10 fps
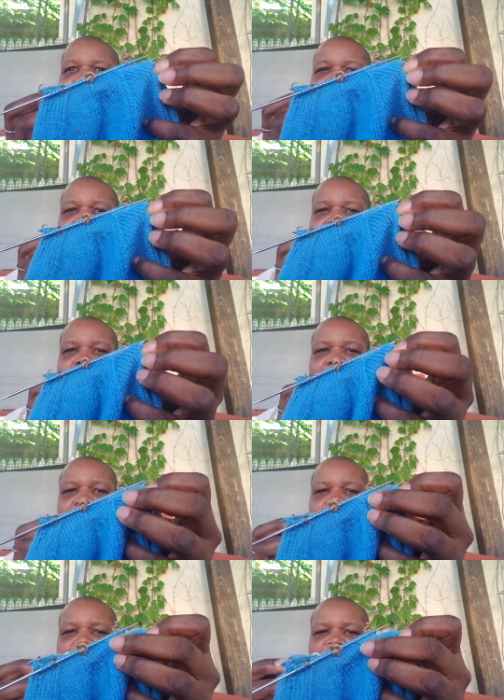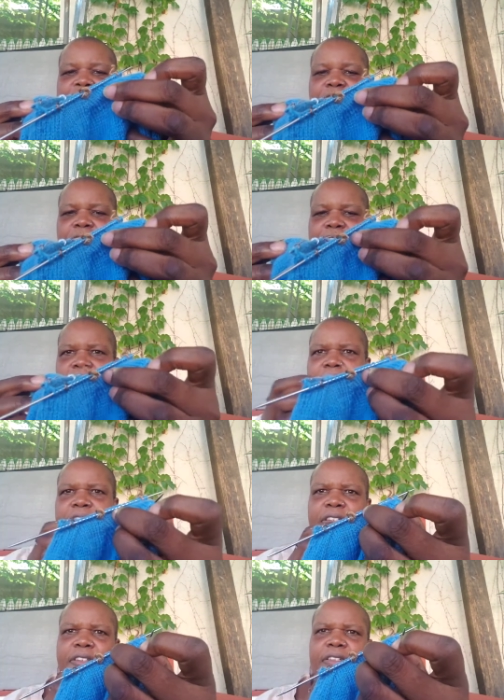And I
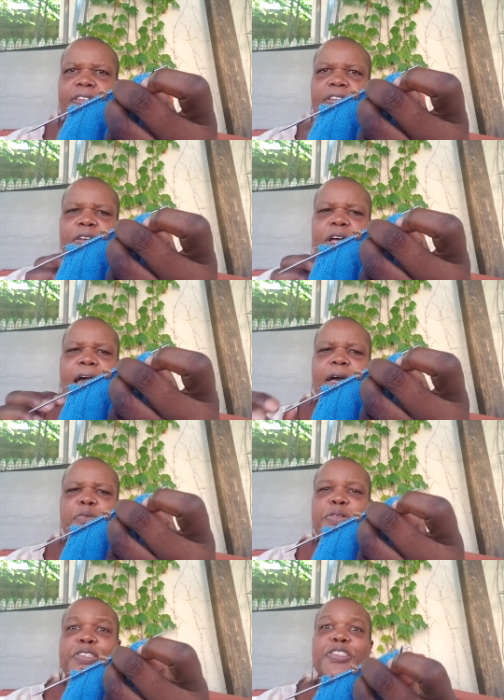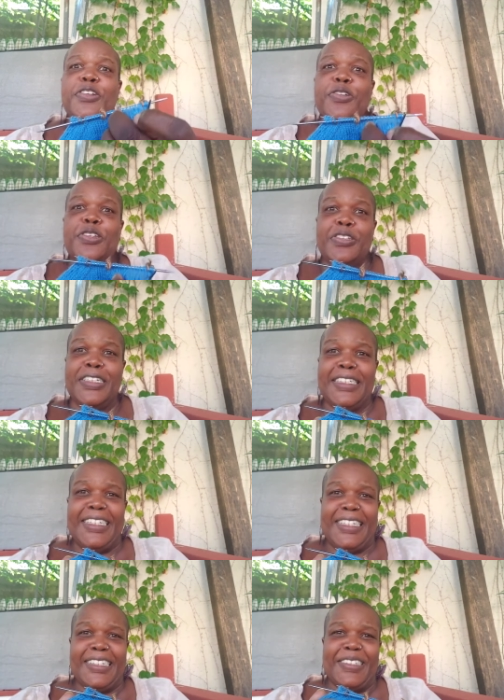started out with circular
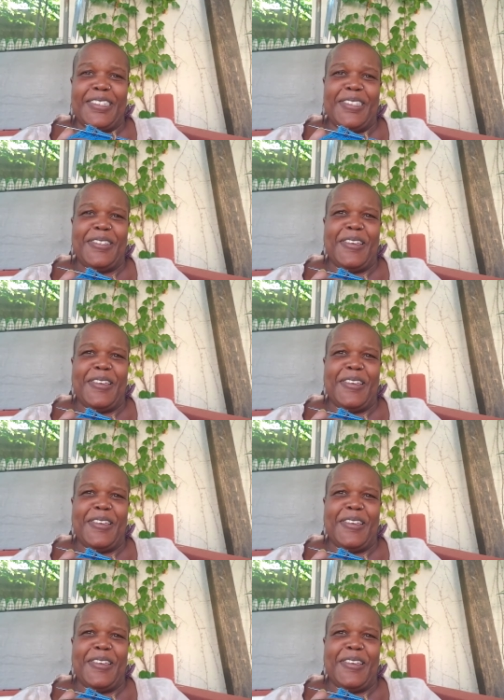needles,